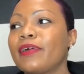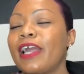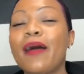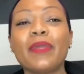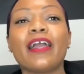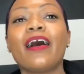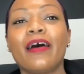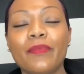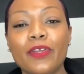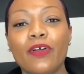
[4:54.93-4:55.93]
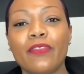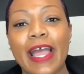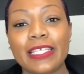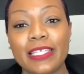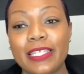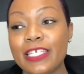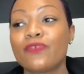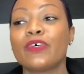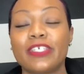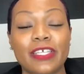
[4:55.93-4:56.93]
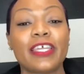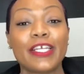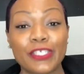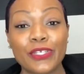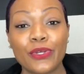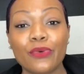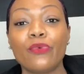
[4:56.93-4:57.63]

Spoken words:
coming up, this was the thing to do.